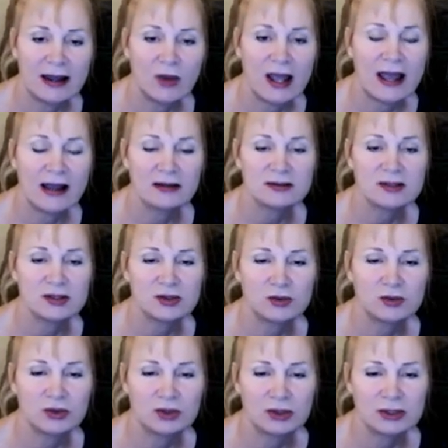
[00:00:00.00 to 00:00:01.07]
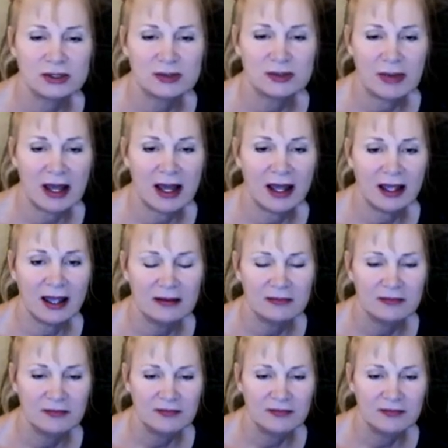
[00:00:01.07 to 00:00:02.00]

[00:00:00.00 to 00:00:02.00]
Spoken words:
what house is ruled by